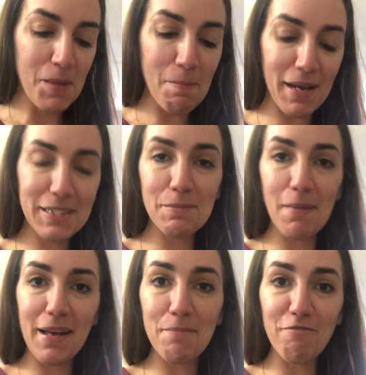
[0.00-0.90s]
back to
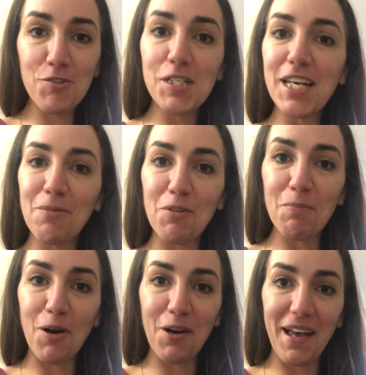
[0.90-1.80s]
my routine with
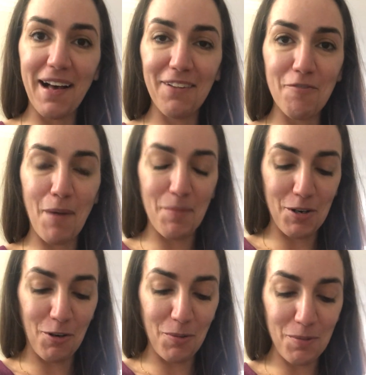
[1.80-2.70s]
Marielle of Mom and a
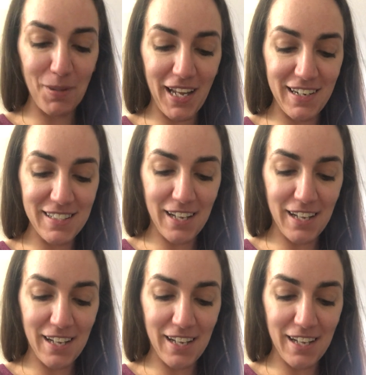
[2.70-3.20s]
Girl with Plans.